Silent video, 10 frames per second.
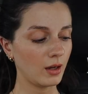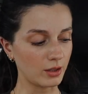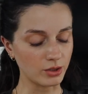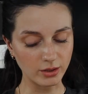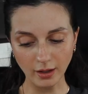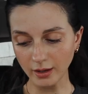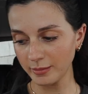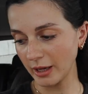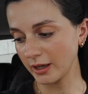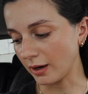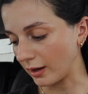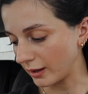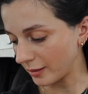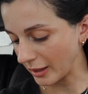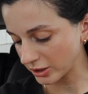I just got in my
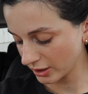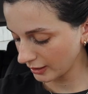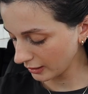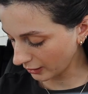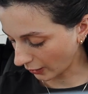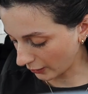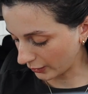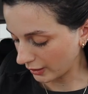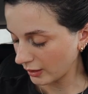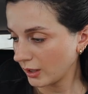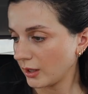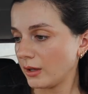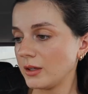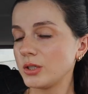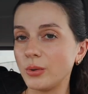car. I'm actually gonna go
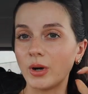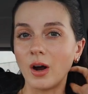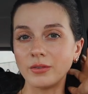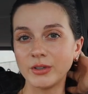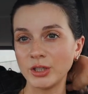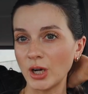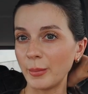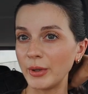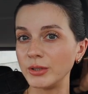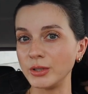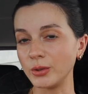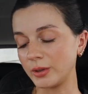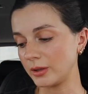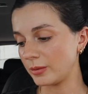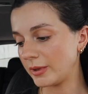to a coffee shop and do
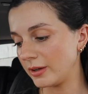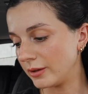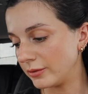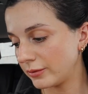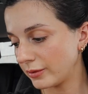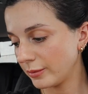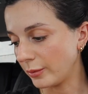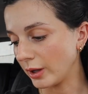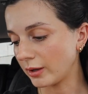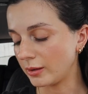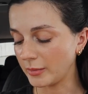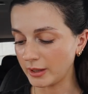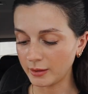a little bit of work on my